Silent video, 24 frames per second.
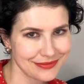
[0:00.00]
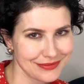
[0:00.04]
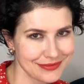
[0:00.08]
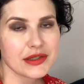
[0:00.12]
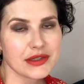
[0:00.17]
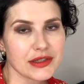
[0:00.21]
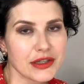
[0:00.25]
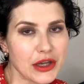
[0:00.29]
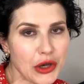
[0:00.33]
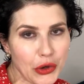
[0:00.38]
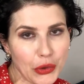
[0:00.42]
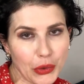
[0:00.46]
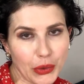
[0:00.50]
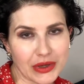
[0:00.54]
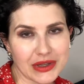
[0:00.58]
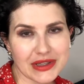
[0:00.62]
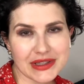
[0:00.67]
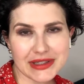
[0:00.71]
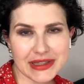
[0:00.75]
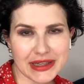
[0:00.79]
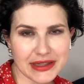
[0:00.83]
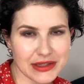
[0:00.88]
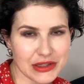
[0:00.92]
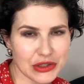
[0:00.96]
So,
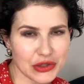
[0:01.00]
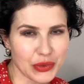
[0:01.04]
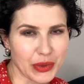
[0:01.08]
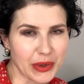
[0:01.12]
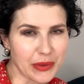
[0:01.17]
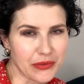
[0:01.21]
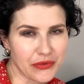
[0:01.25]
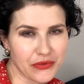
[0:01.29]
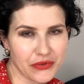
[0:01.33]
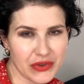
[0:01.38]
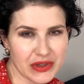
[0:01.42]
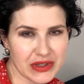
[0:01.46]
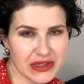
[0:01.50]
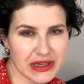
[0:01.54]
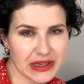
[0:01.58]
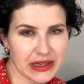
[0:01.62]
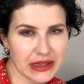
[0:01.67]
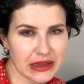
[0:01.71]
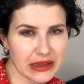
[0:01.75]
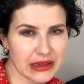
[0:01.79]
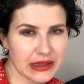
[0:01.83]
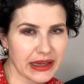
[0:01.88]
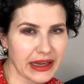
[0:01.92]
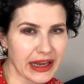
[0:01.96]
sunscreen,
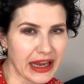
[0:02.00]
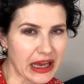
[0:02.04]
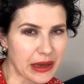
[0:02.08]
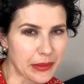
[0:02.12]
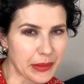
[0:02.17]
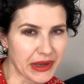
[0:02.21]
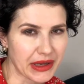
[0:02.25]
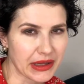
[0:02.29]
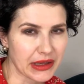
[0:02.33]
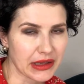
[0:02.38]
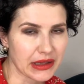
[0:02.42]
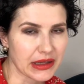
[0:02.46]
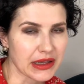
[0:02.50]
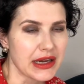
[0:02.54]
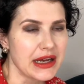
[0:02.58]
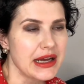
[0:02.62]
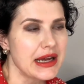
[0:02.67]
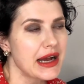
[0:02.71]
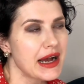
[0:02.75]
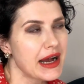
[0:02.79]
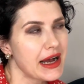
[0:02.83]
physical, chemical.